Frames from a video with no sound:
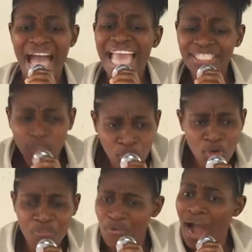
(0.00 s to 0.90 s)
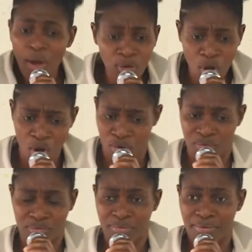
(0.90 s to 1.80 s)
I don't know for how
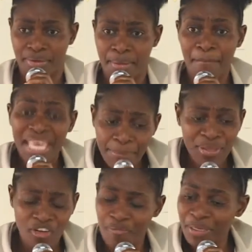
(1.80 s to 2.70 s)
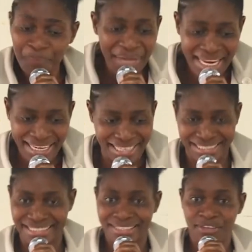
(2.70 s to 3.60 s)
long. Maybe you've been
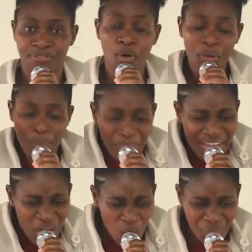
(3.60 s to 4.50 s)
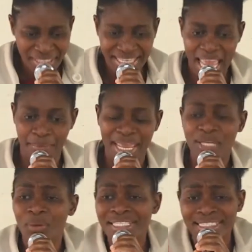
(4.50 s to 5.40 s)
pregnant for all the time.
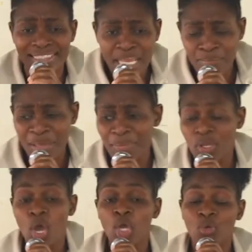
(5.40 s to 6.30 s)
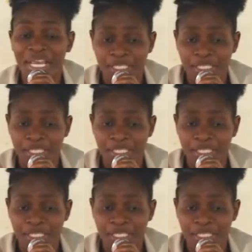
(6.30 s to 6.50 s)
And when it's the time maybe you're